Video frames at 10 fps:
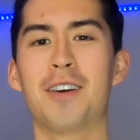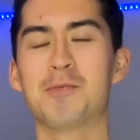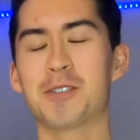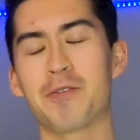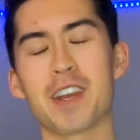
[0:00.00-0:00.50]

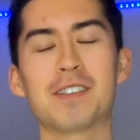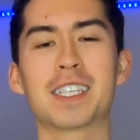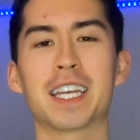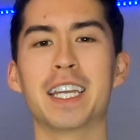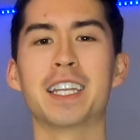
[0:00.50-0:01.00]
So if you have
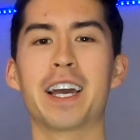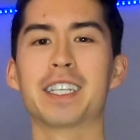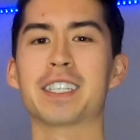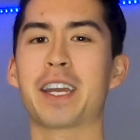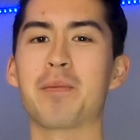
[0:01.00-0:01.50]
skinny
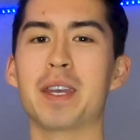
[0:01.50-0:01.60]
legs like